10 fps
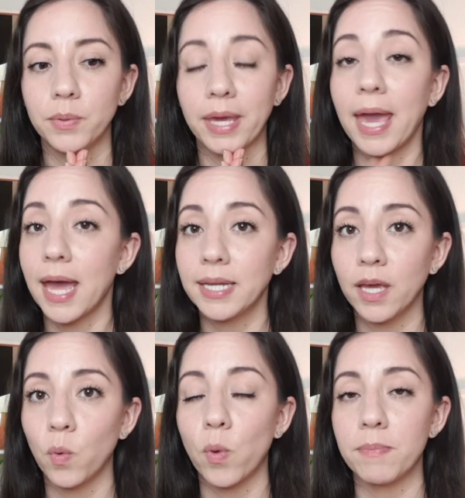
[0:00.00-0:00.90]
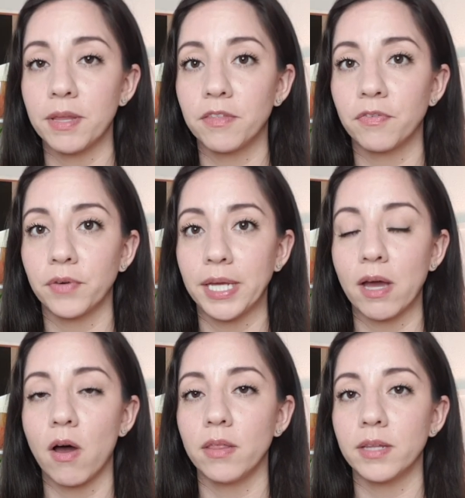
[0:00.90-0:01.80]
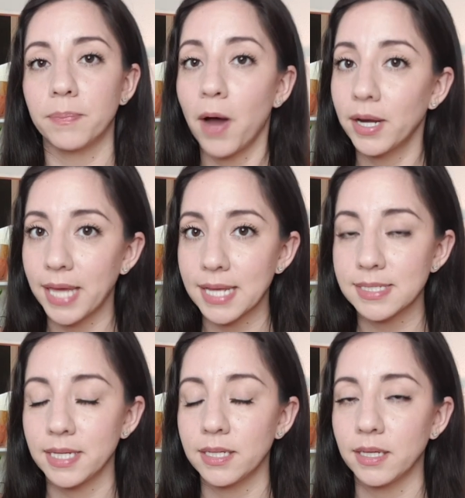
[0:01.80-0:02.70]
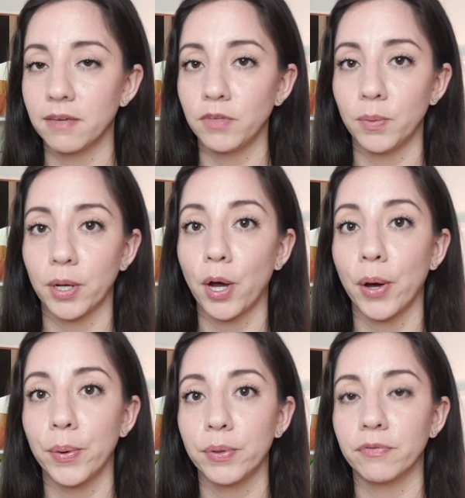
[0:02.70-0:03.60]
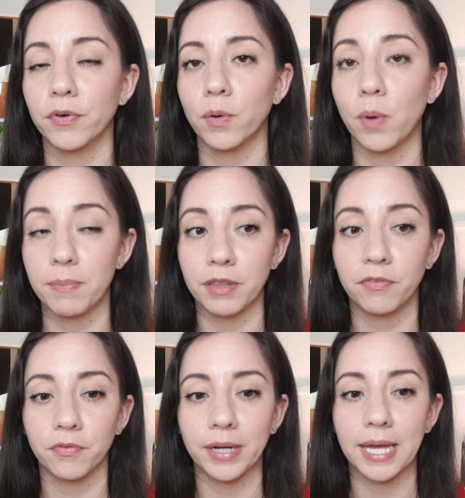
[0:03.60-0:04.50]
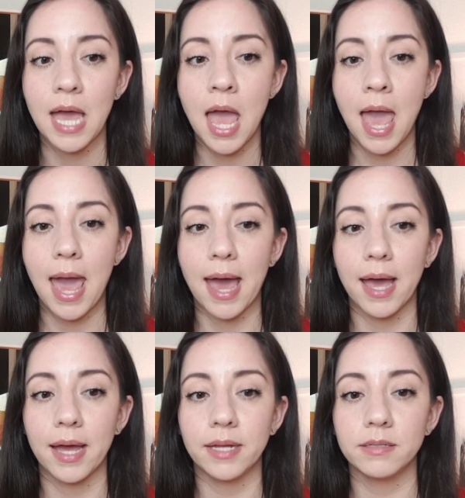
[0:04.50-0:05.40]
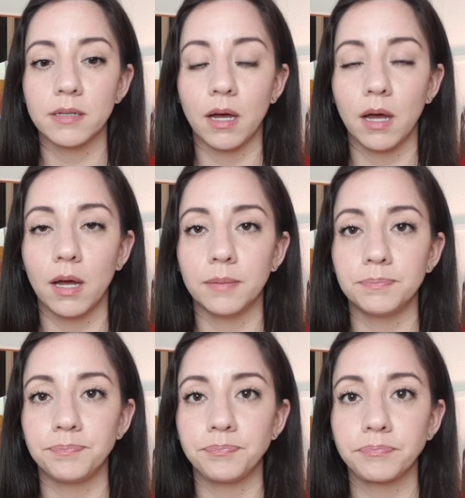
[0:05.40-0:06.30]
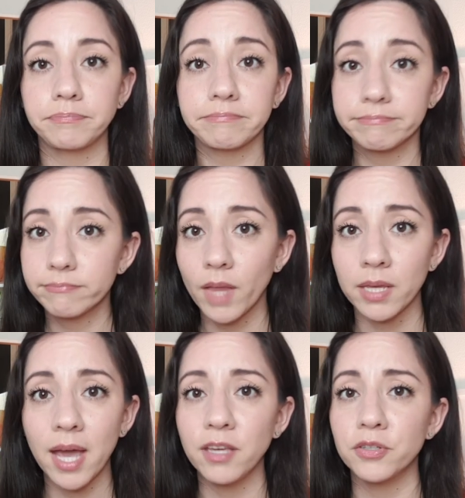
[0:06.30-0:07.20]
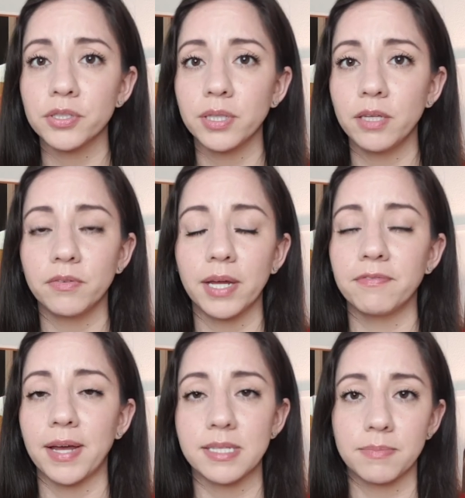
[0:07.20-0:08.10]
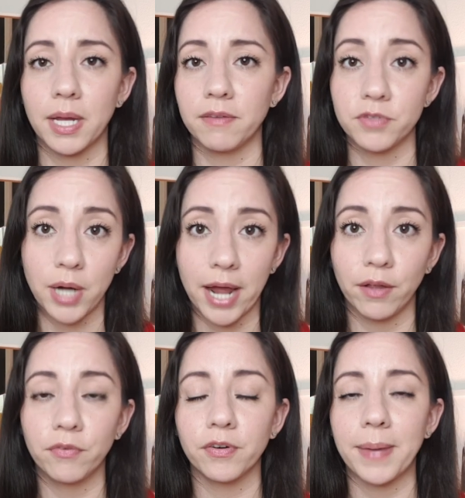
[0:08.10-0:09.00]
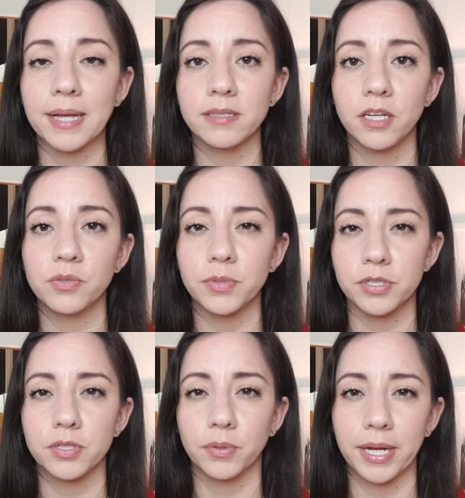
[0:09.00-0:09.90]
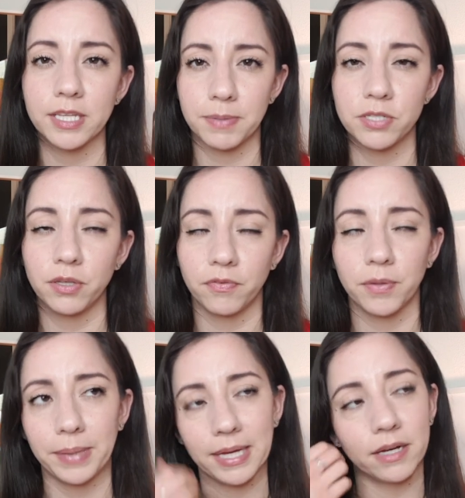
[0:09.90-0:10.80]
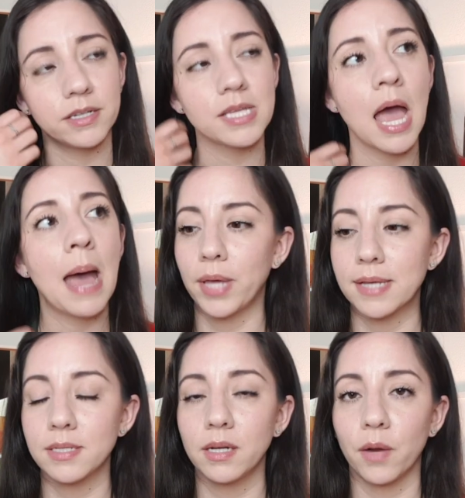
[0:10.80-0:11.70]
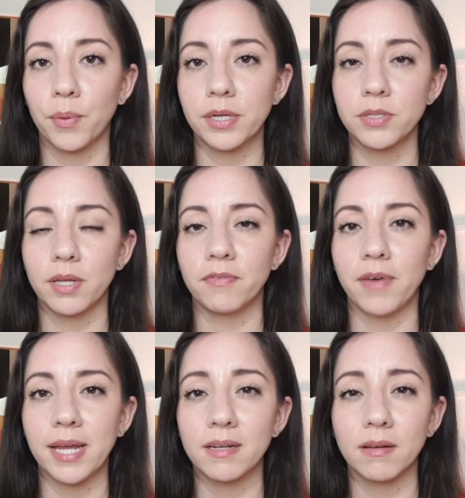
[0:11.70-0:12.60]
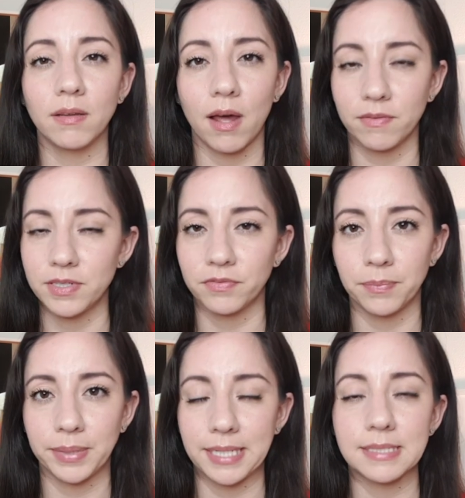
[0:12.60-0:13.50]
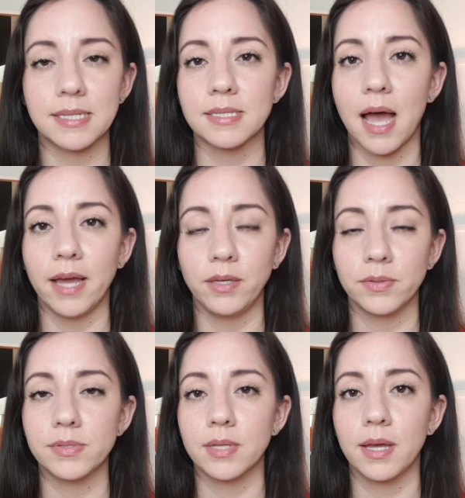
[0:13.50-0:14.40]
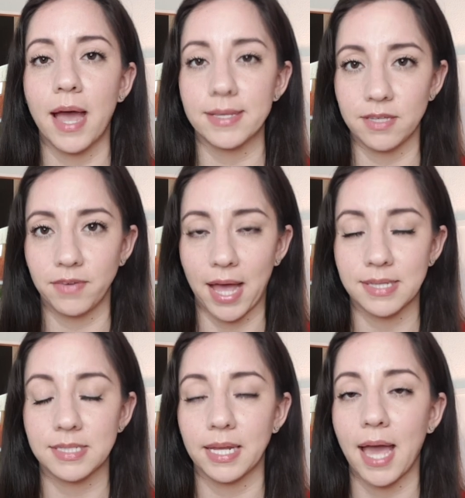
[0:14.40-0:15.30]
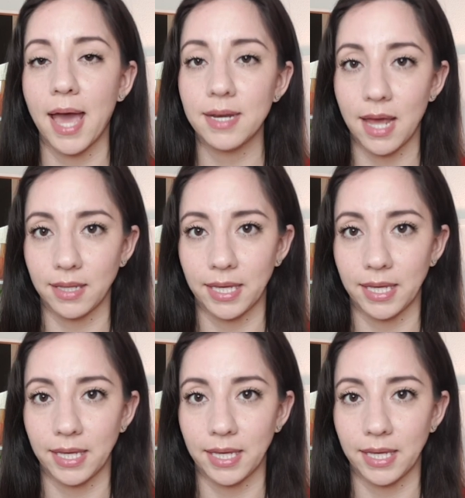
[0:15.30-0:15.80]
can get 1 month free on their podcast. They give you a code for 1 month free, and yeah, usually you can find some kind of trial for Backstage, which is great, especially for beginners. Casting networks you can find in a lot of different places. I use SF Casting and LA